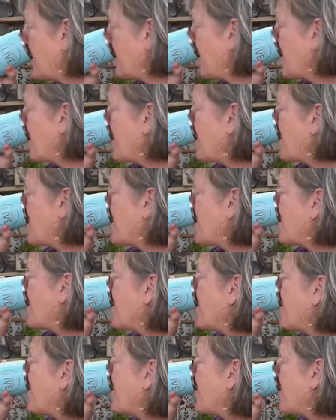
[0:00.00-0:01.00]
don't
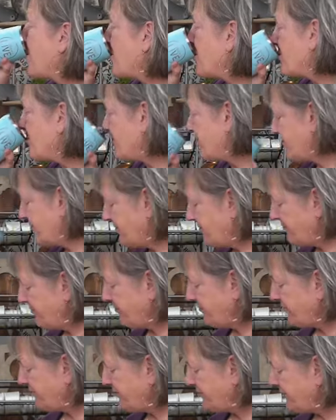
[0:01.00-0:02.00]
necessarily like the offload
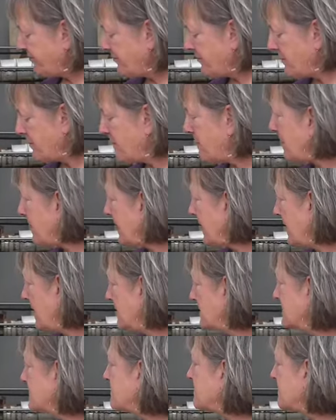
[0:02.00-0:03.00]
method
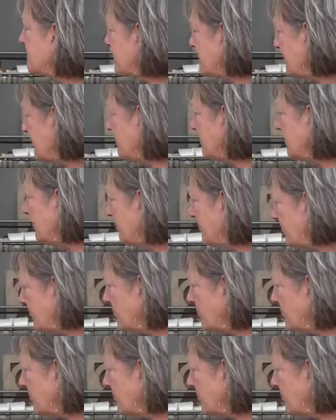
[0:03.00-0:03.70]
because it takes